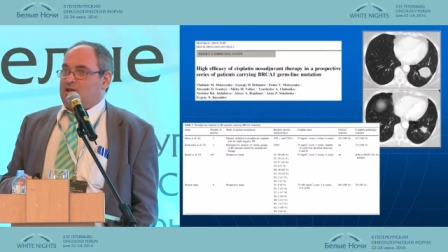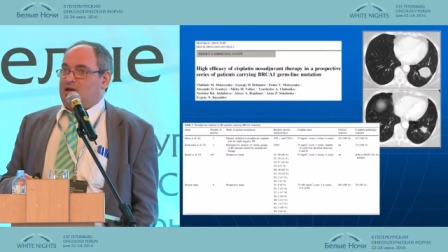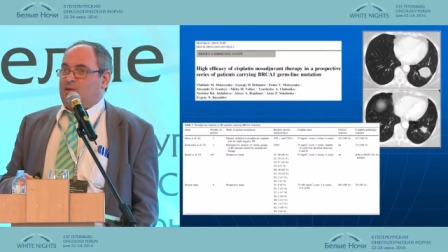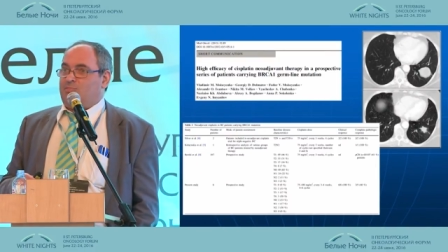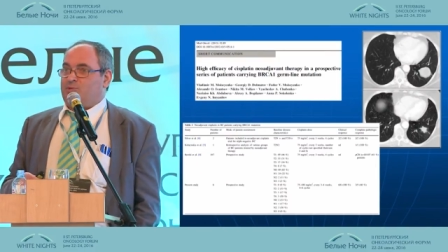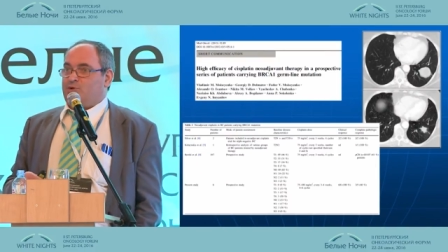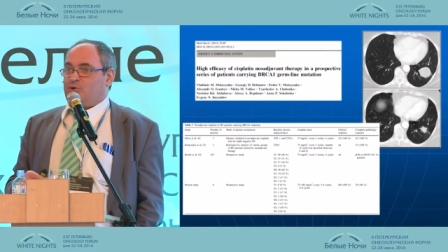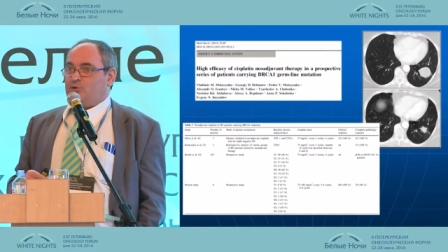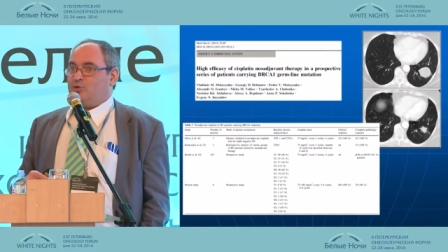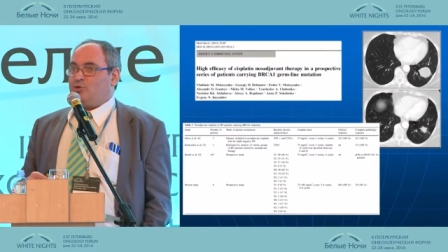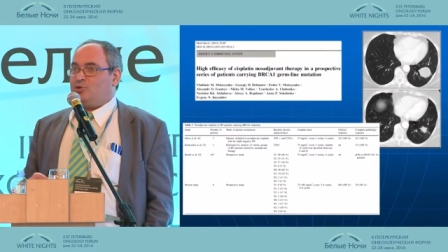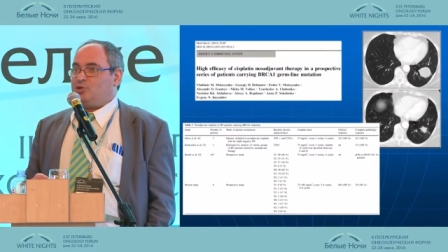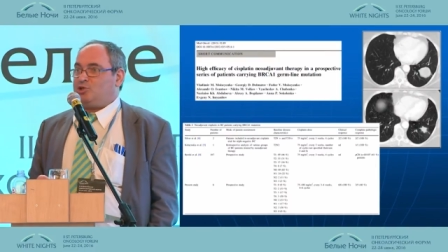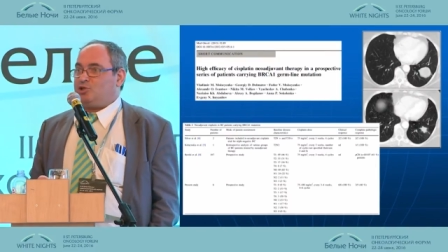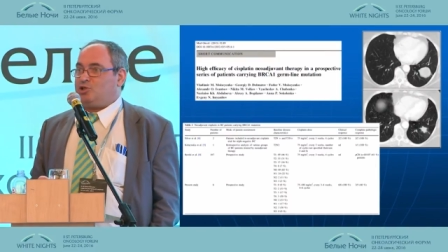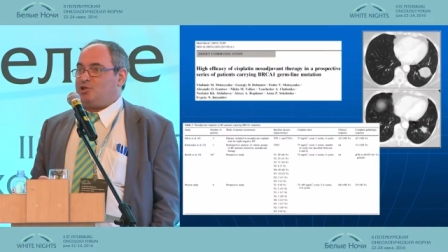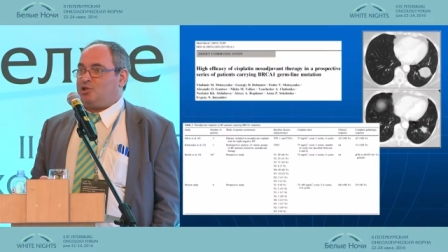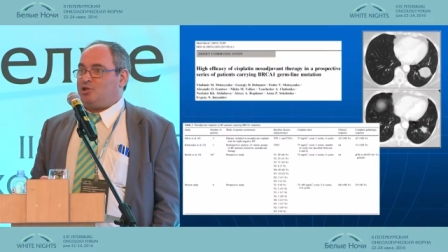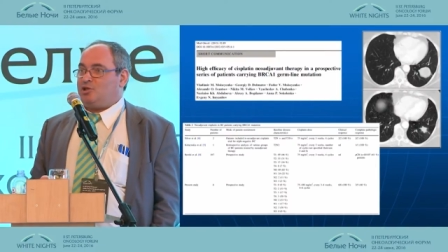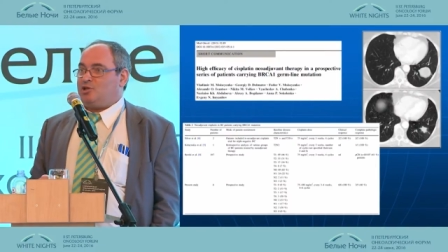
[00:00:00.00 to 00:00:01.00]

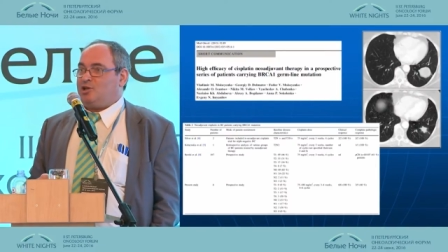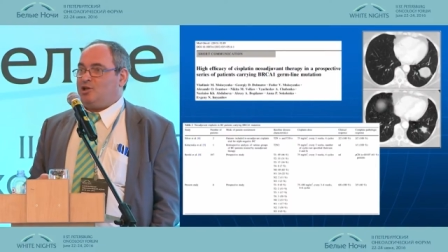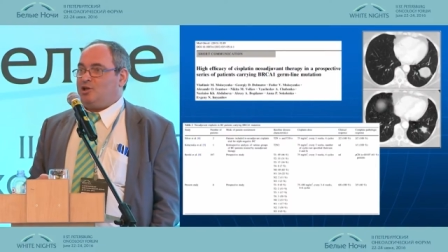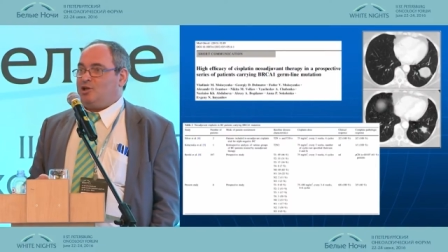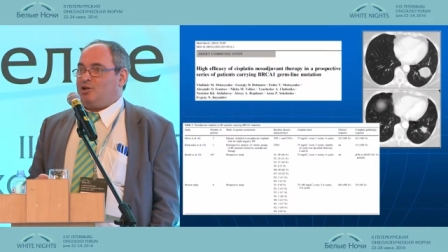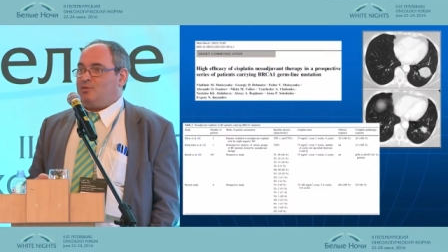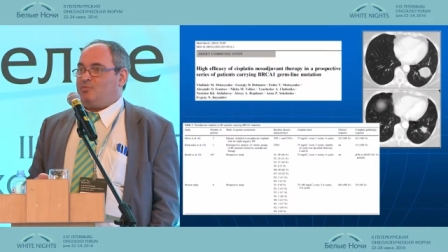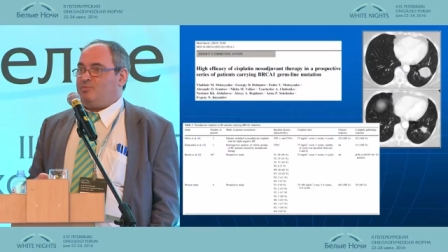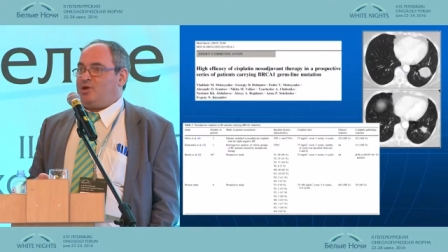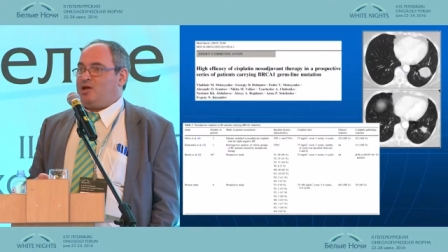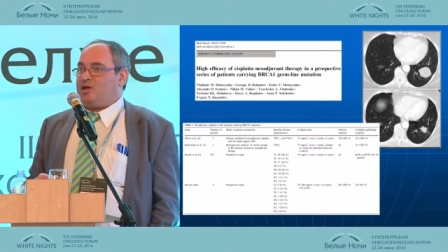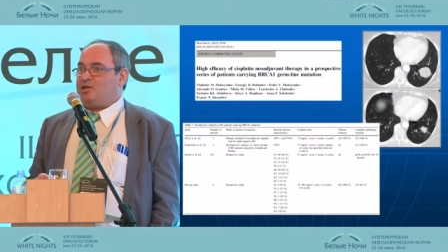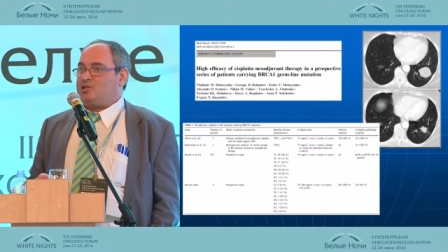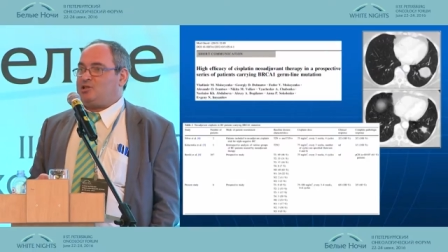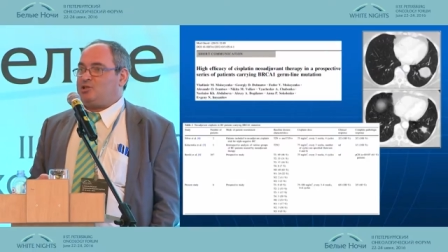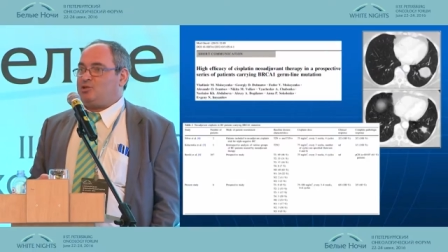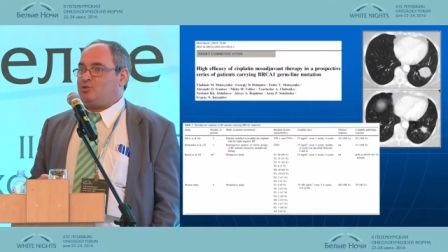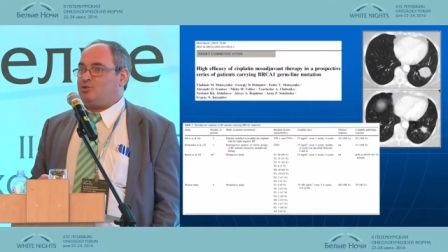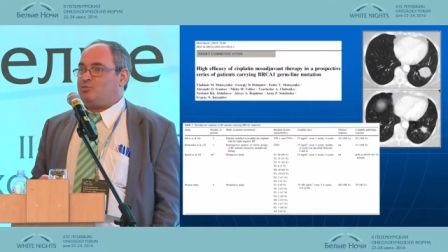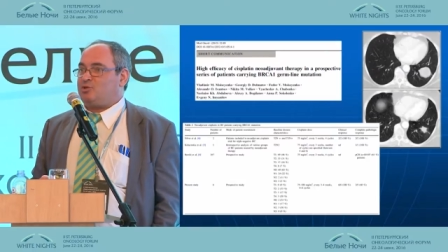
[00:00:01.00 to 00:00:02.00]
approach
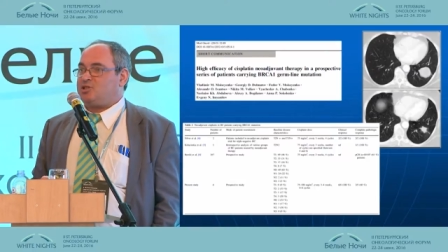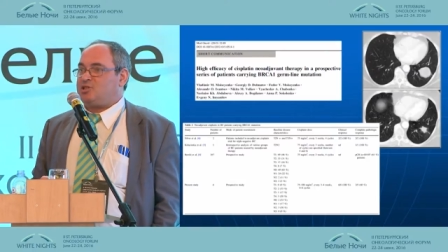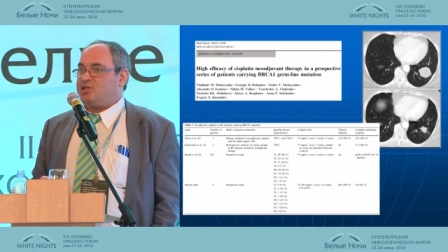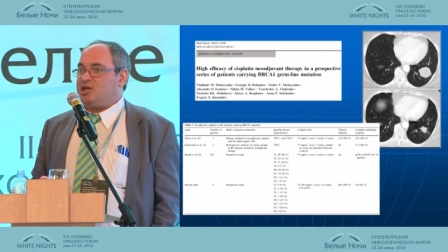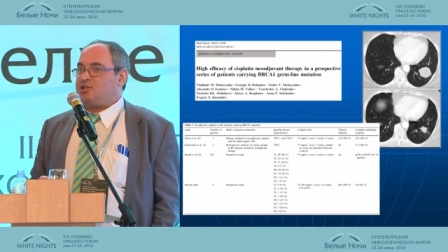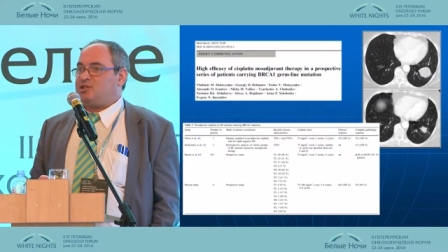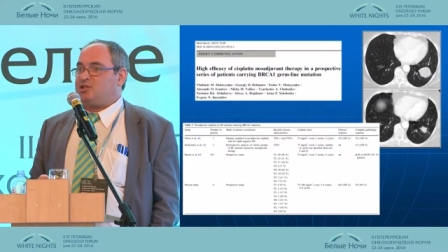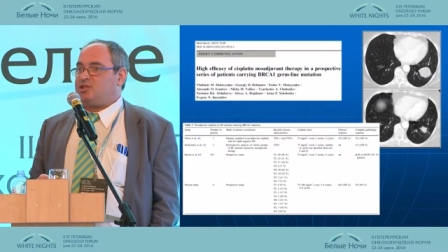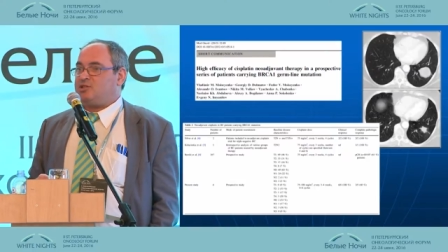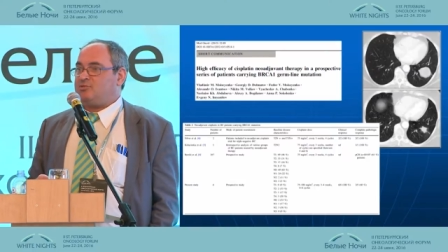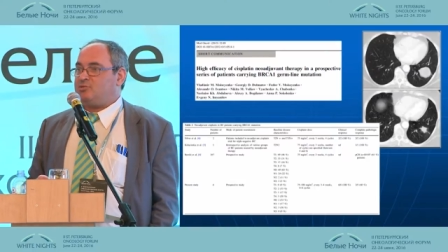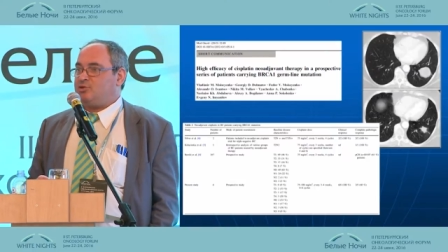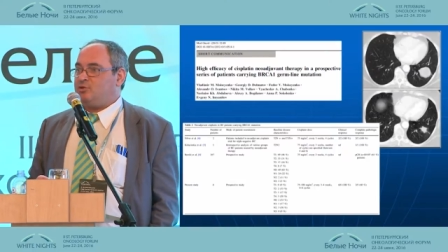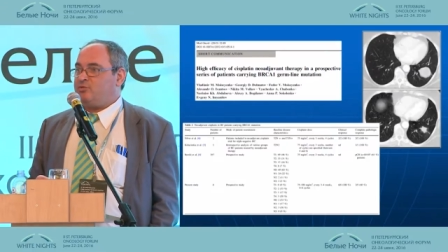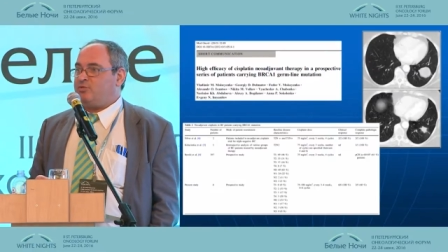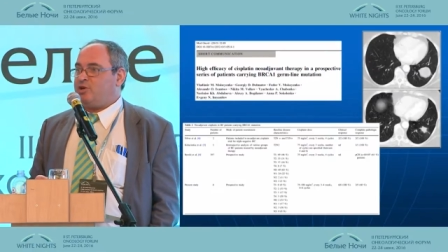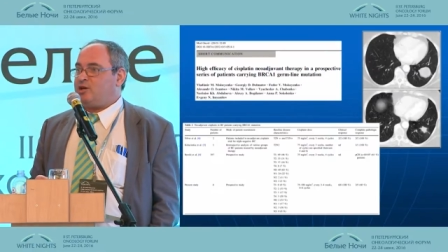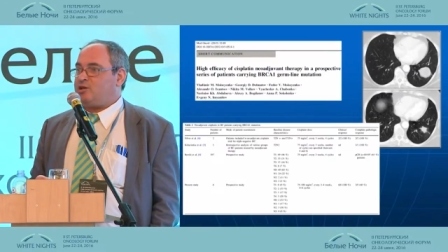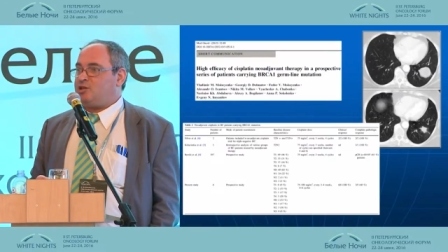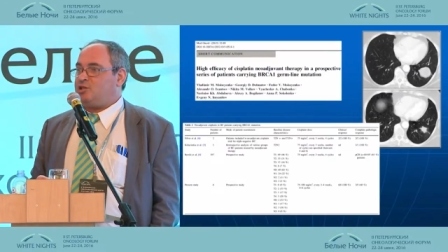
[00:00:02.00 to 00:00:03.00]
makes tumor sensitive to a
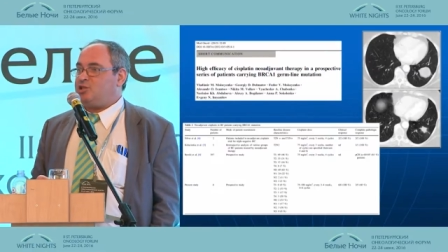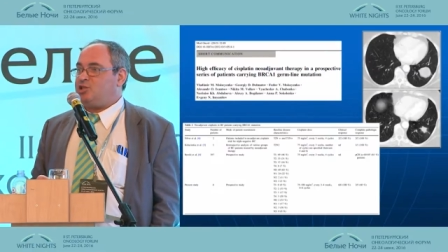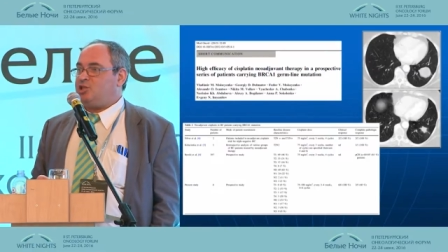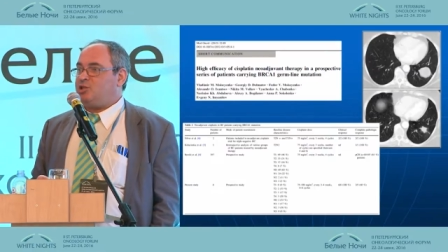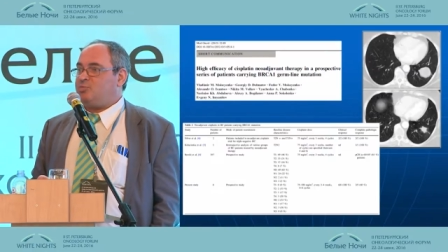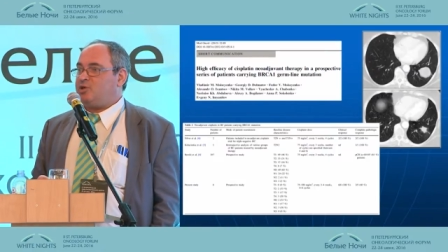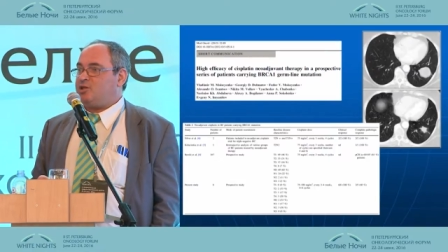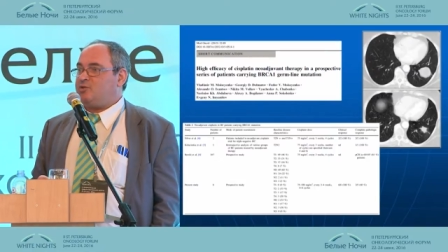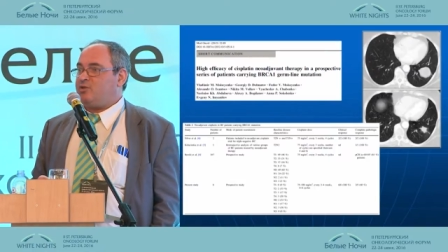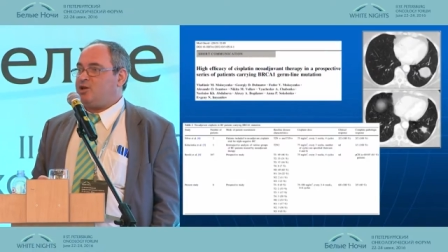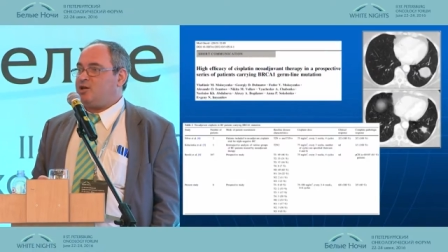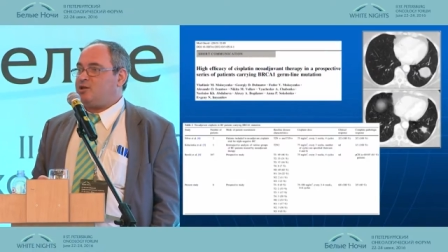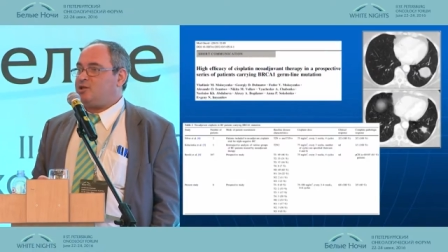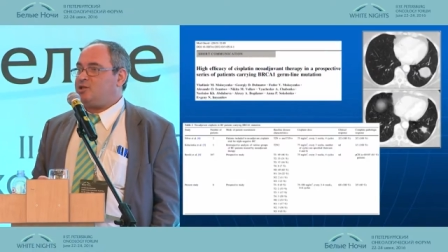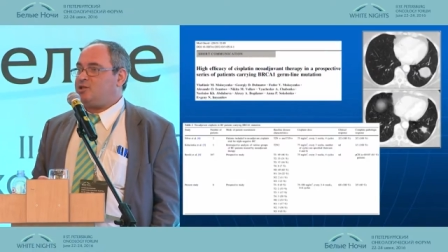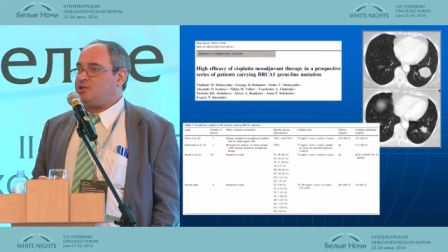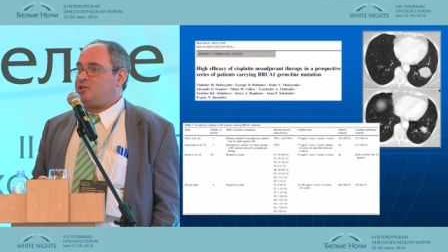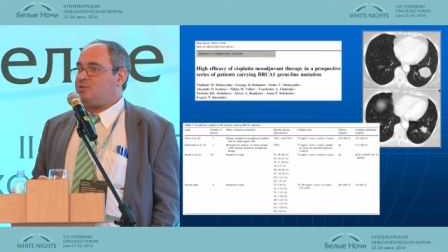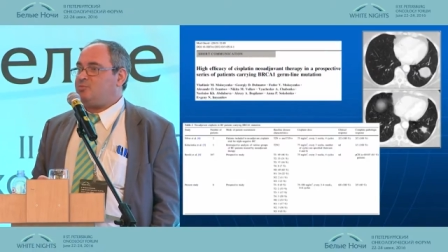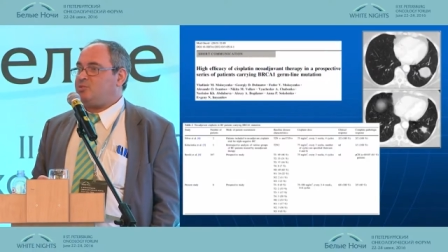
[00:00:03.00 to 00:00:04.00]
very cheap and
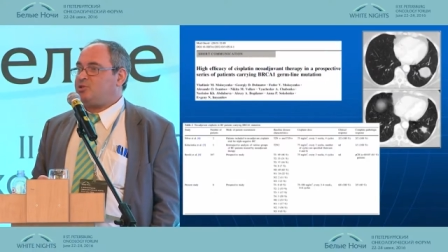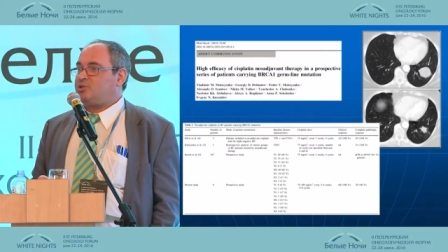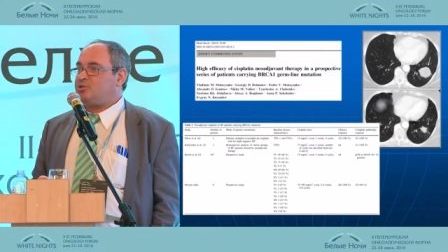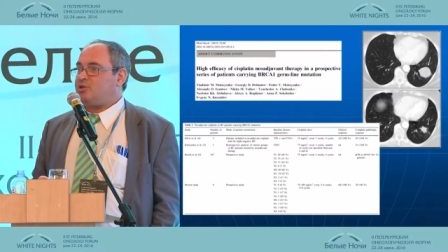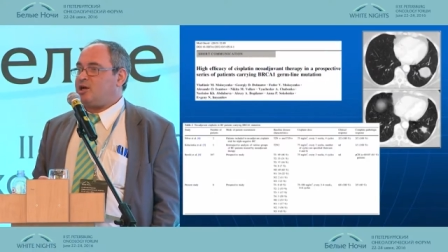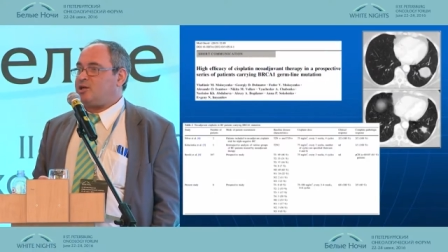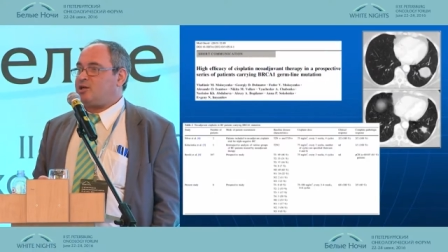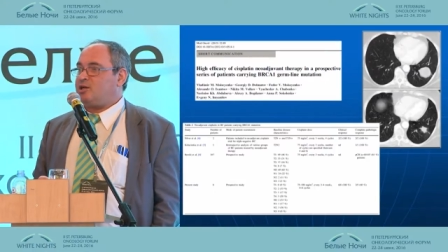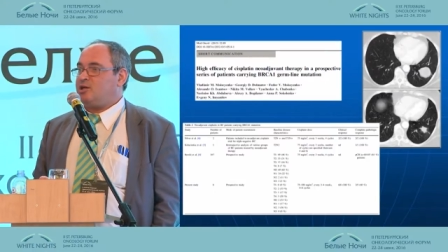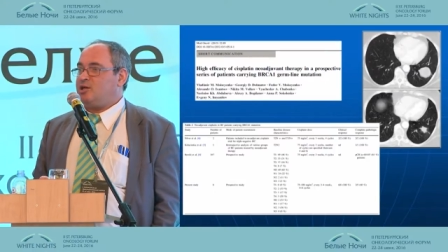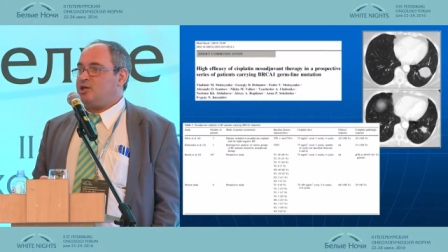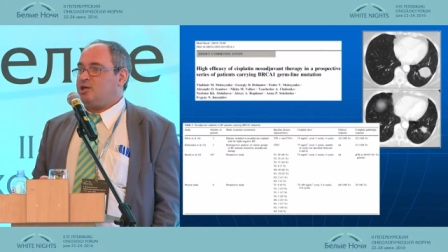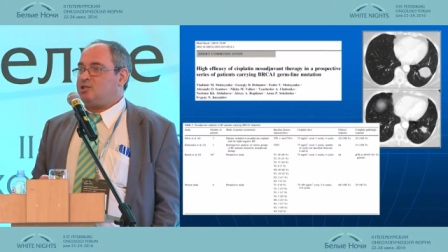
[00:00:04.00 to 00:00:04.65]
very simple drug.